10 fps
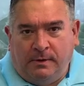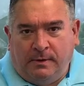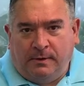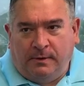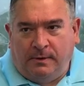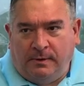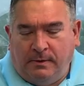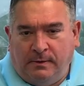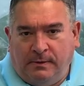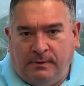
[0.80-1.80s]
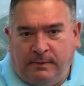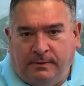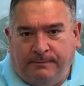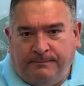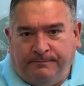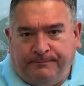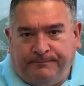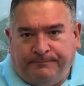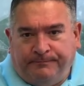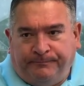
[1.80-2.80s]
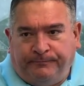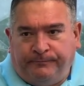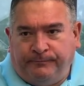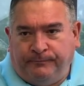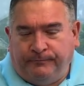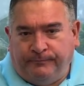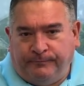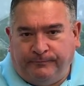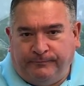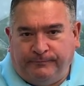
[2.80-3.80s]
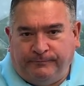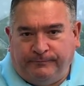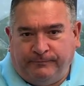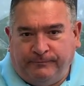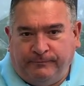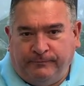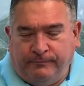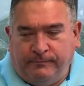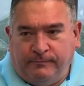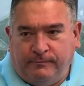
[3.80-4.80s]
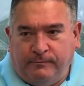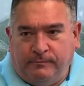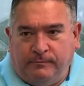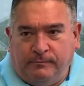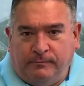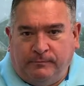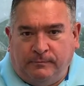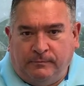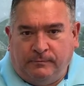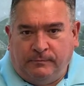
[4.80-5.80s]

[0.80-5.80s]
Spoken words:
This person isn't speaking.